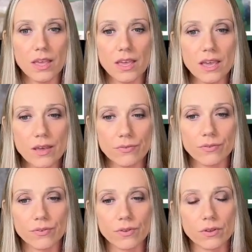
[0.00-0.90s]

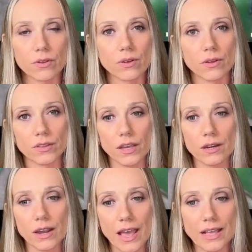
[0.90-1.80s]
If, on the other
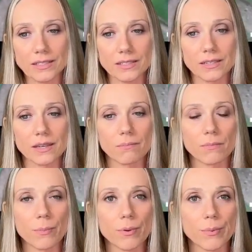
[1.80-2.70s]
hand, my
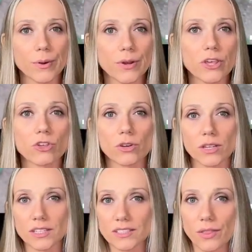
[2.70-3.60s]
preparation
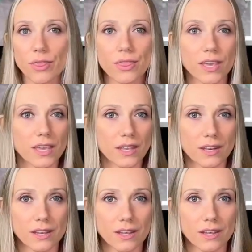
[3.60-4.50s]
is thin,